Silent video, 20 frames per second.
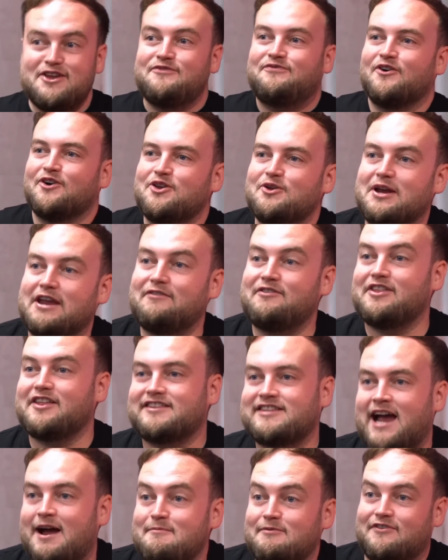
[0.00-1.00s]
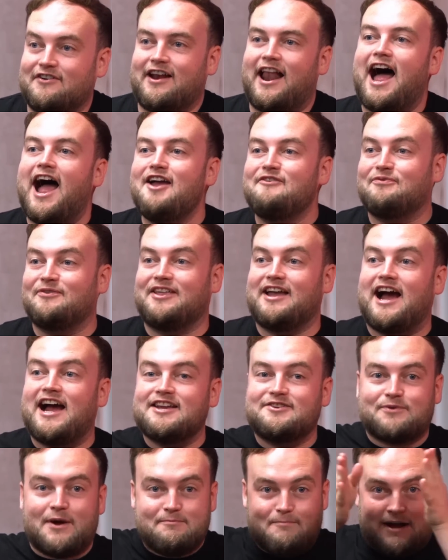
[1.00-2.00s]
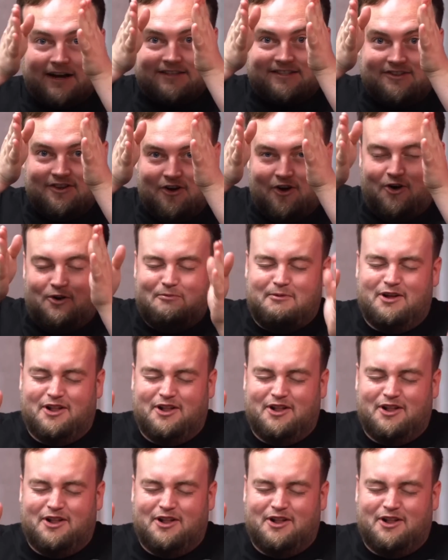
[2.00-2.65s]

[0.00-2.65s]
you thought you were giving her the time of her life when the eyes went back to normal.